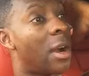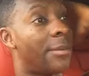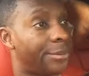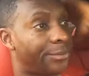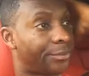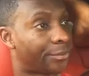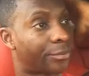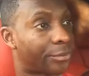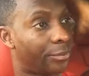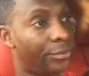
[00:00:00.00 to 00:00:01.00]

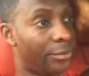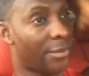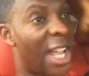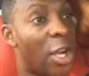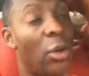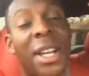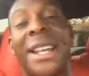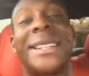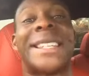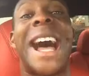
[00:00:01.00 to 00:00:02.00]
and go look at
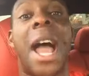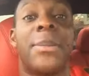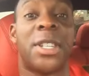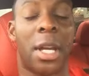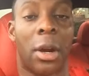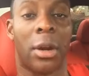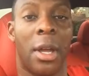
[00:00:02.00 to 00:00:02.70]
a timeshare.